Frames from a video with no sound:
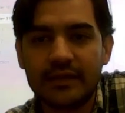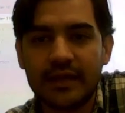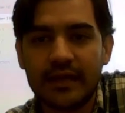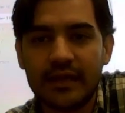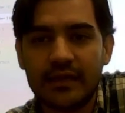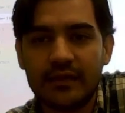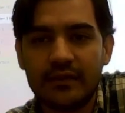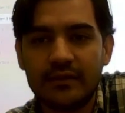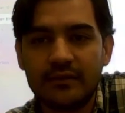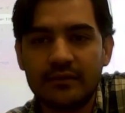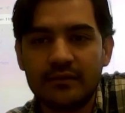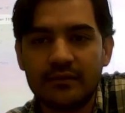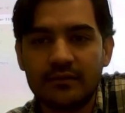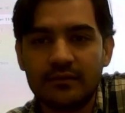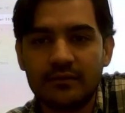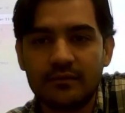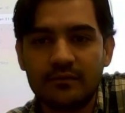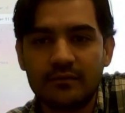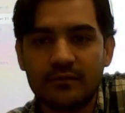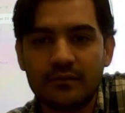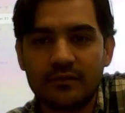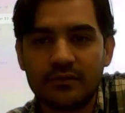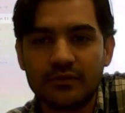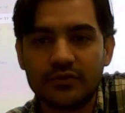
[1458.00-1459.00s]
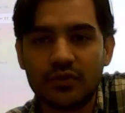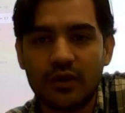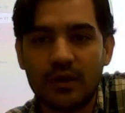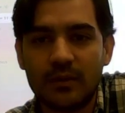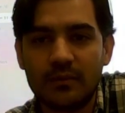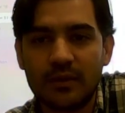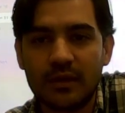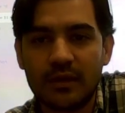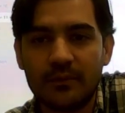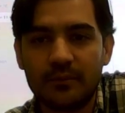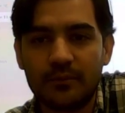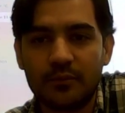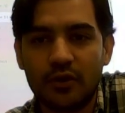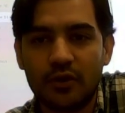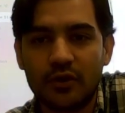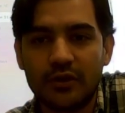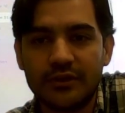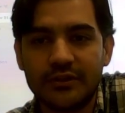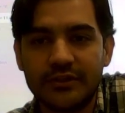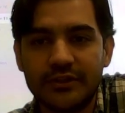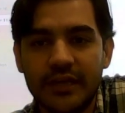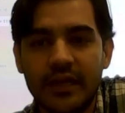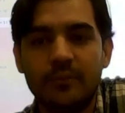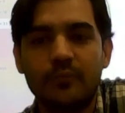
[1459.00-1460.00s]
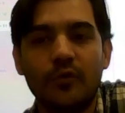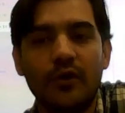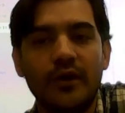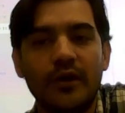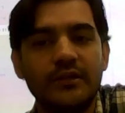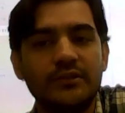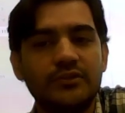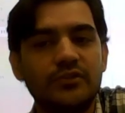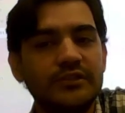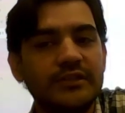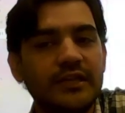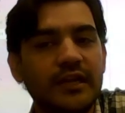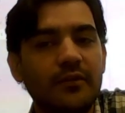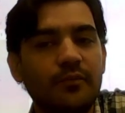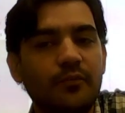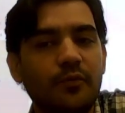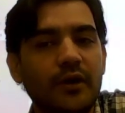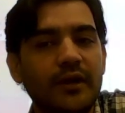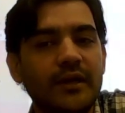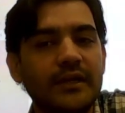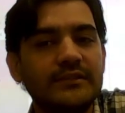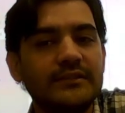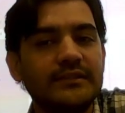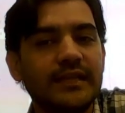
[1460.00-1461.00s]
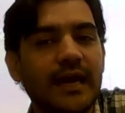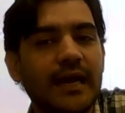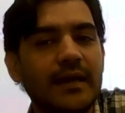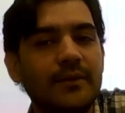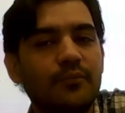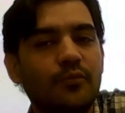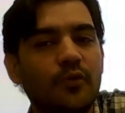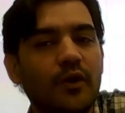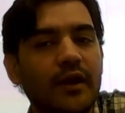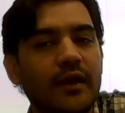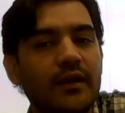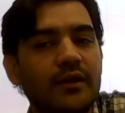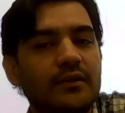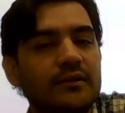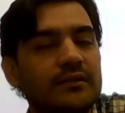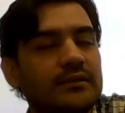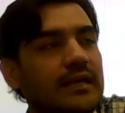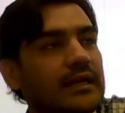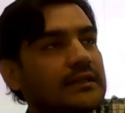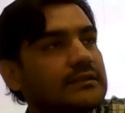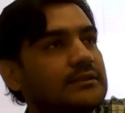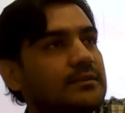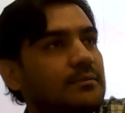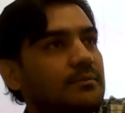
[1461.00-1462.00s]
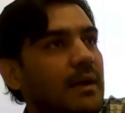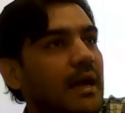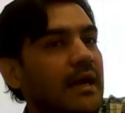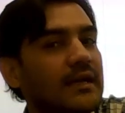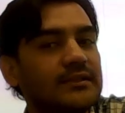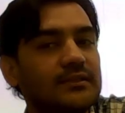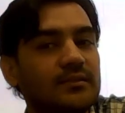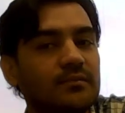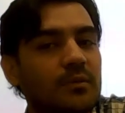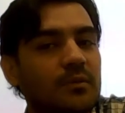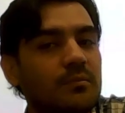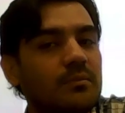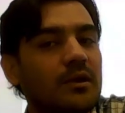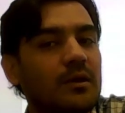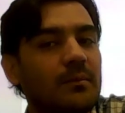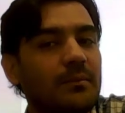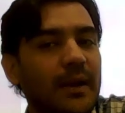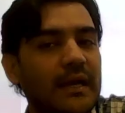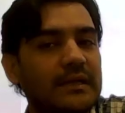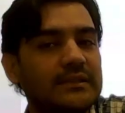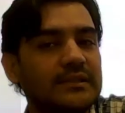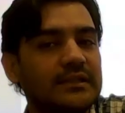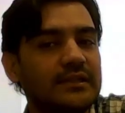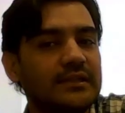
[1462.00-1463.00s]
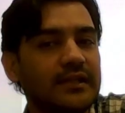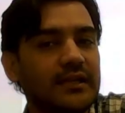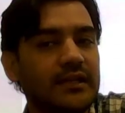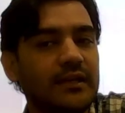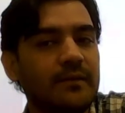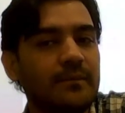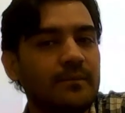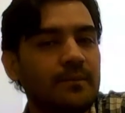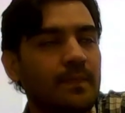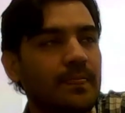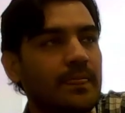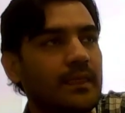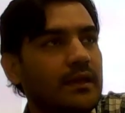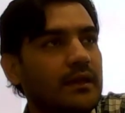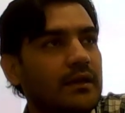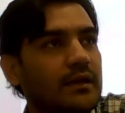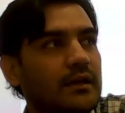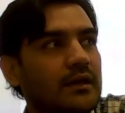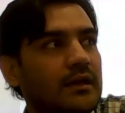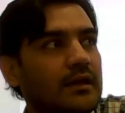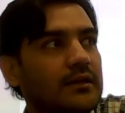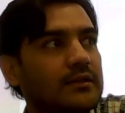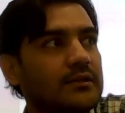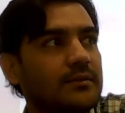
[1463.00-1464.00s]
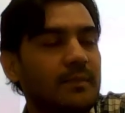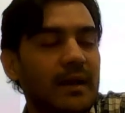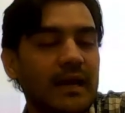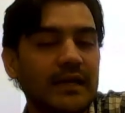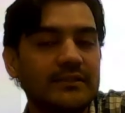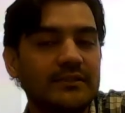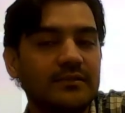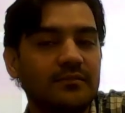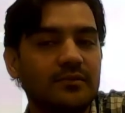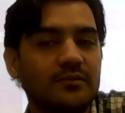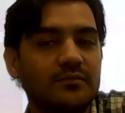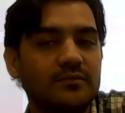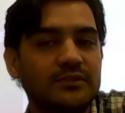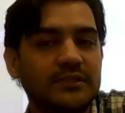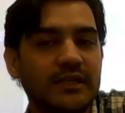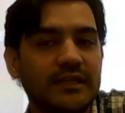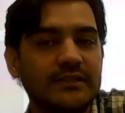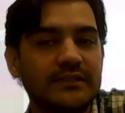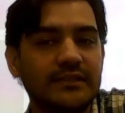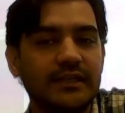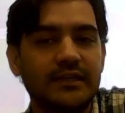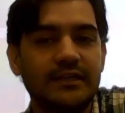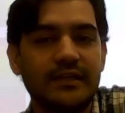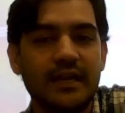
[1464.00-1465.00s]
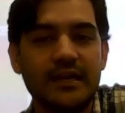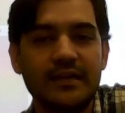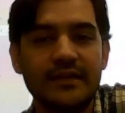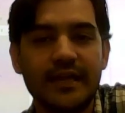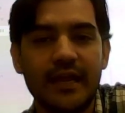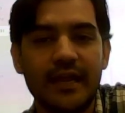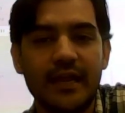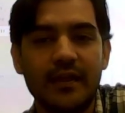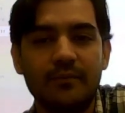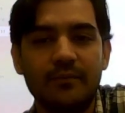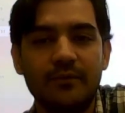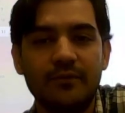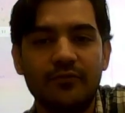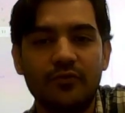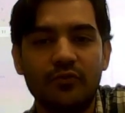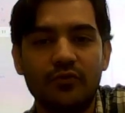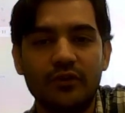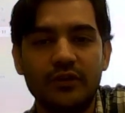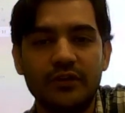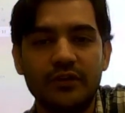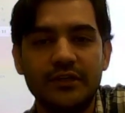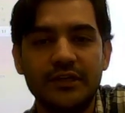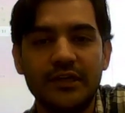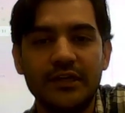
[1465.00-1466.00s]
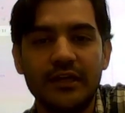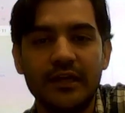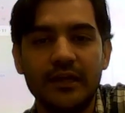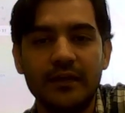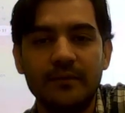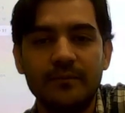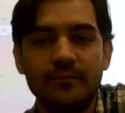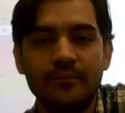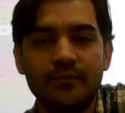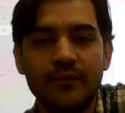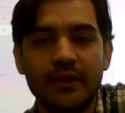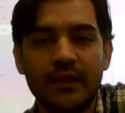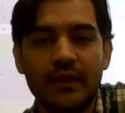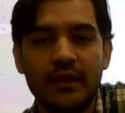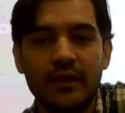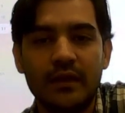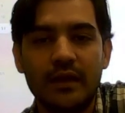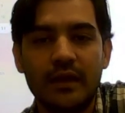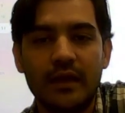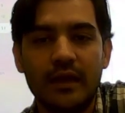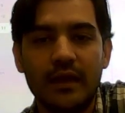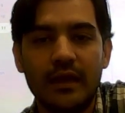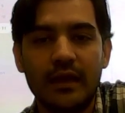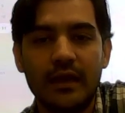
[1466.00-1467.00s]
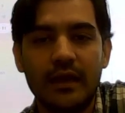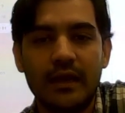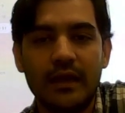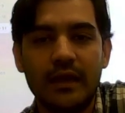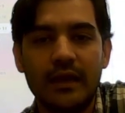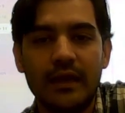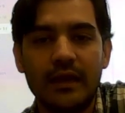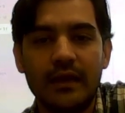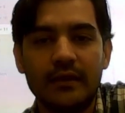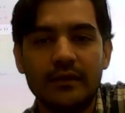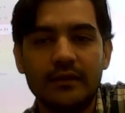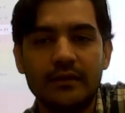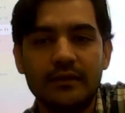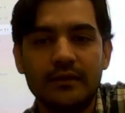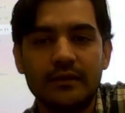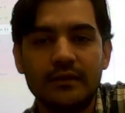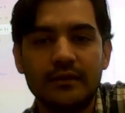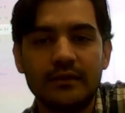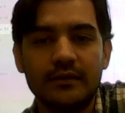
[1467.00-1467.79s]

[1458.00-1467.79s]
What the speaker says: than, so I'm going to plot yield point. So yield point is that point, that's the maximum capacity, the maximum stress it can take before yielding. And